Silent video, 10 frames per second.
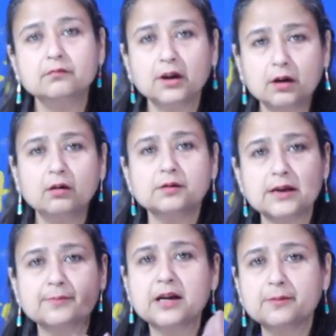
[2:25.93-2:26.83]

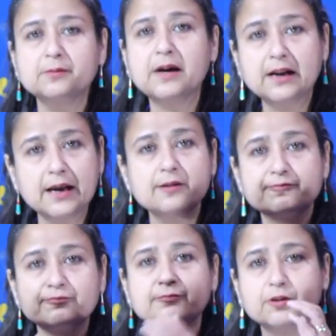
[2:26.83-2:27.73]
sometime in my
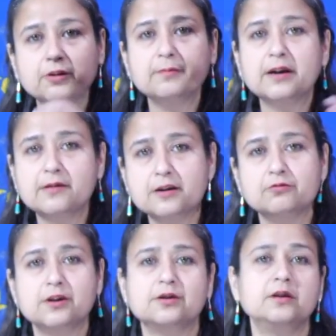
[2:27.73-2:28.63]
life during my
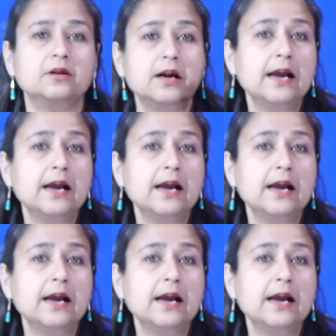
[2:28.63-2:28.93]
graduation,